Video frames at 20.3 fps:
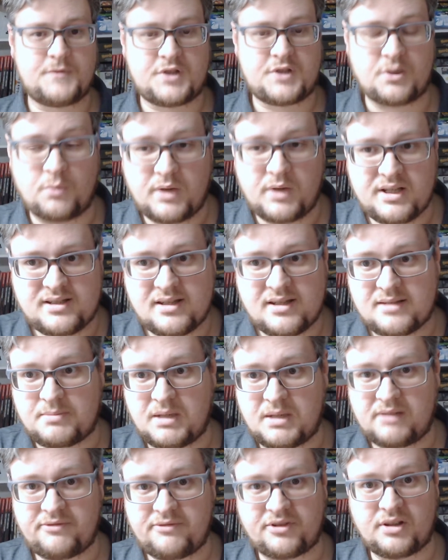So what does this
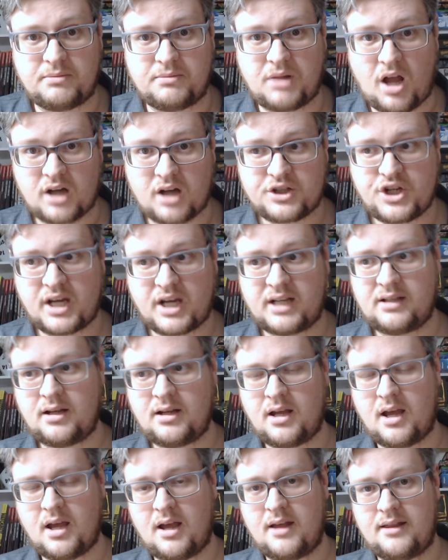mean for the
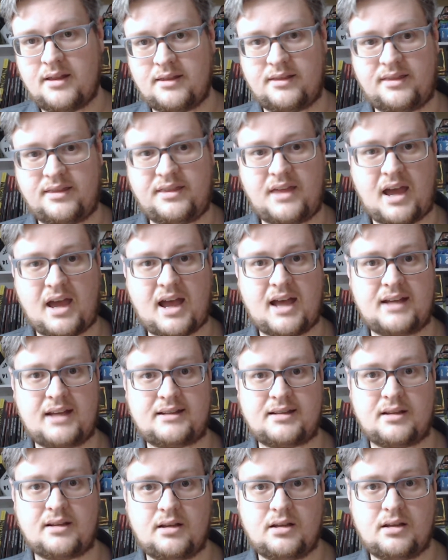blockchain?
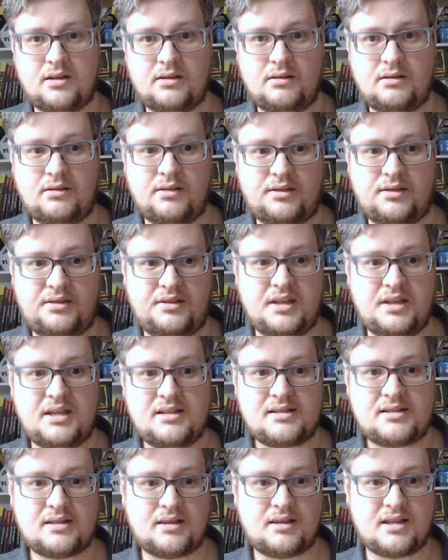That
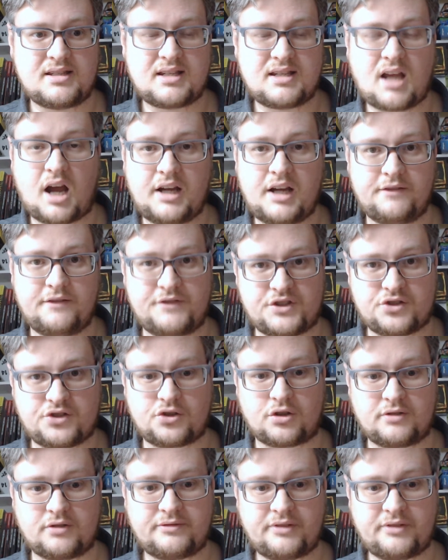this kind of
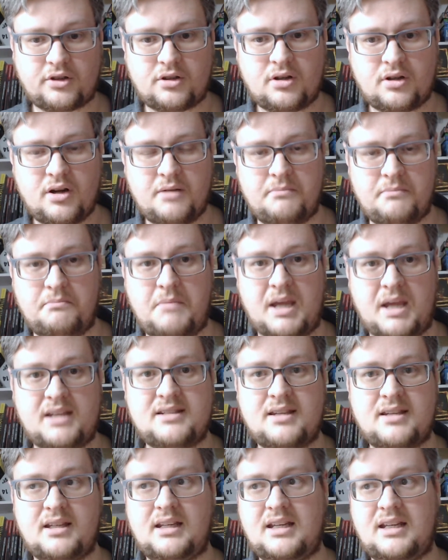server
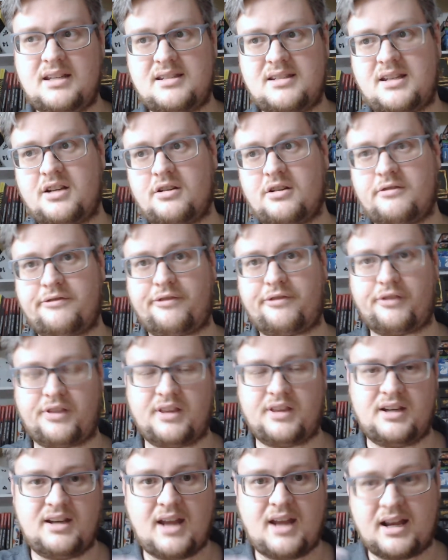makes it easier for
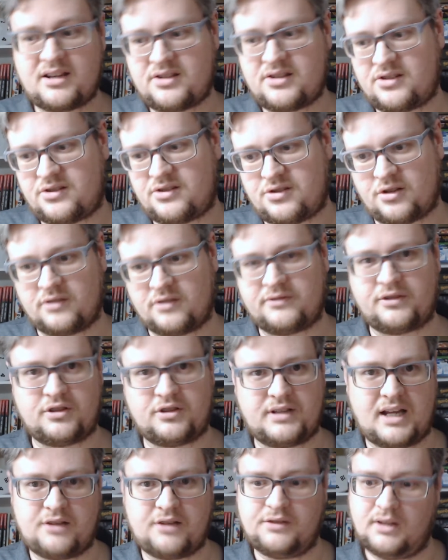the next
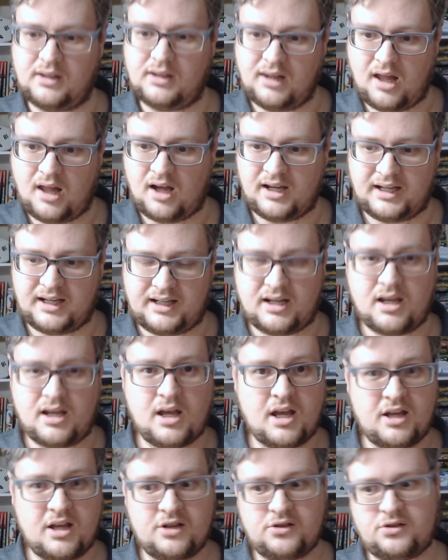server down the line
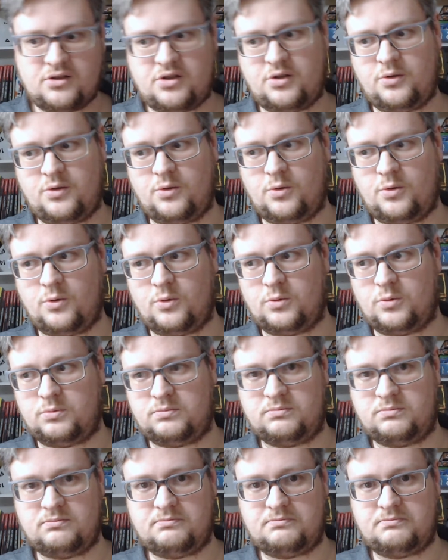
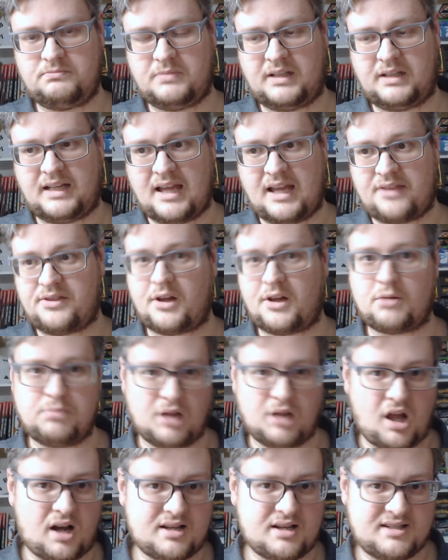to get their
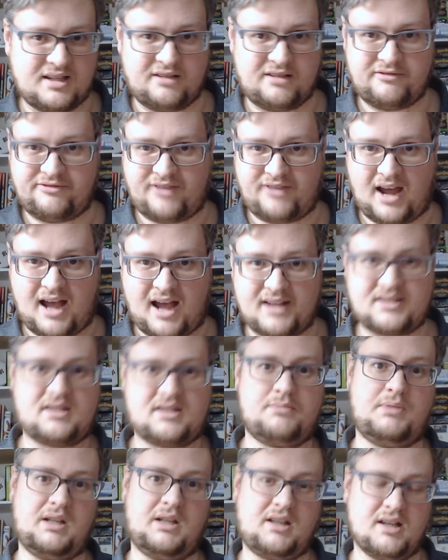blocks in
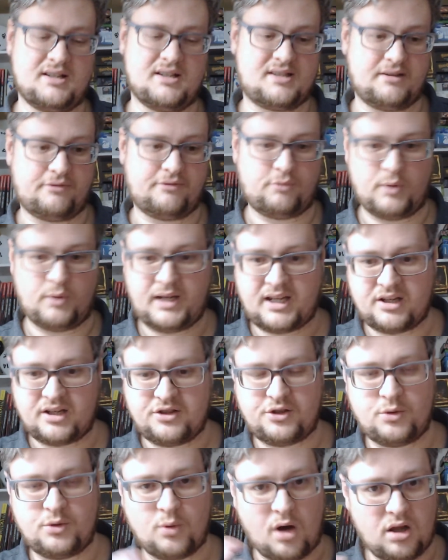fast. Because if we
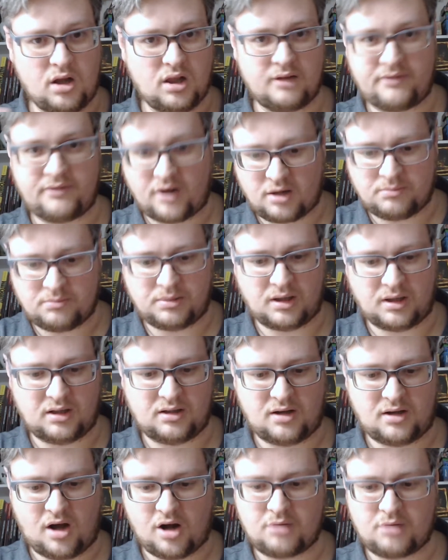can do all of
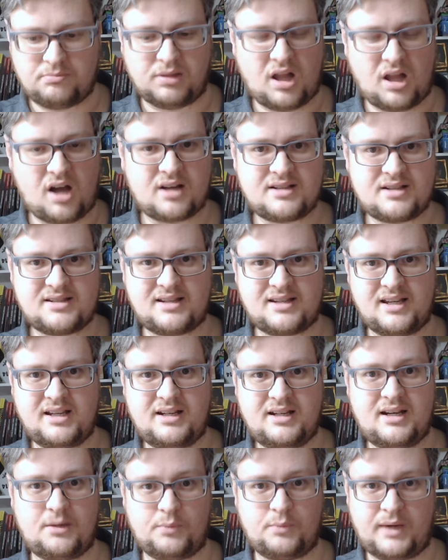our blocks
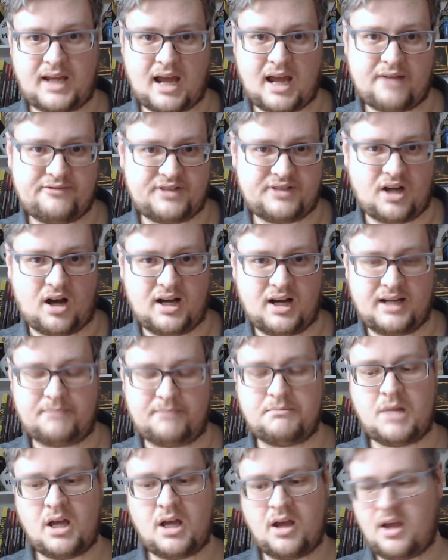in and we have
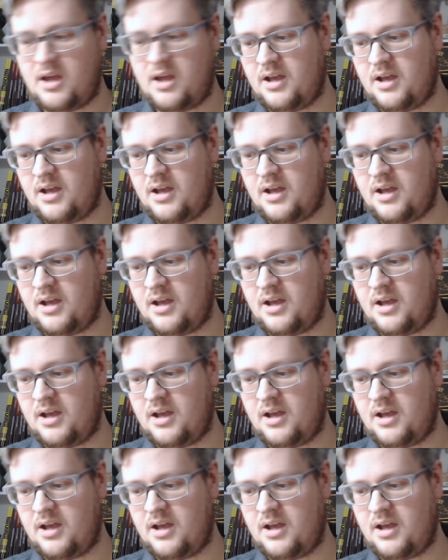time,